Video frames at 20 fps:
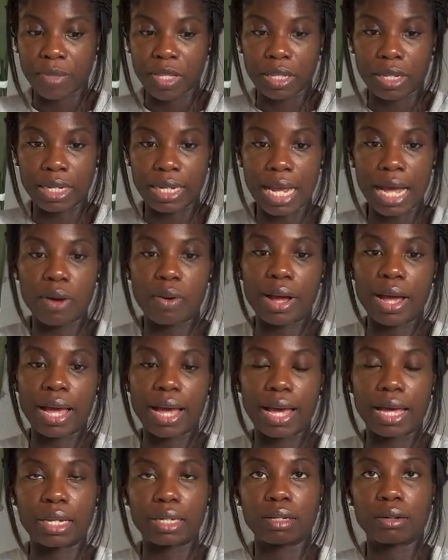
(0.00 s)
now I
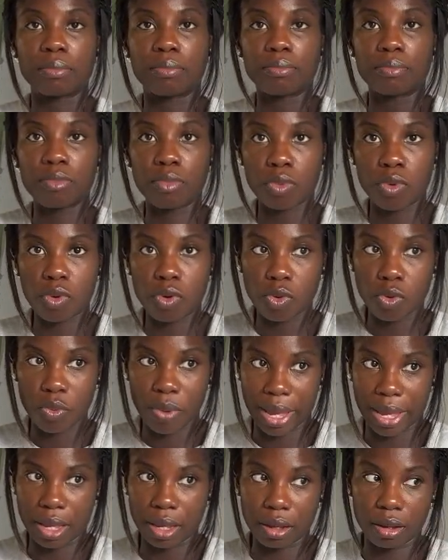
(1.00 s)
had more
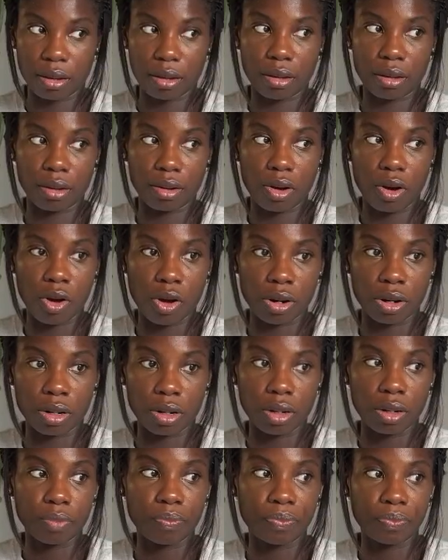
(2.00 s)
weight on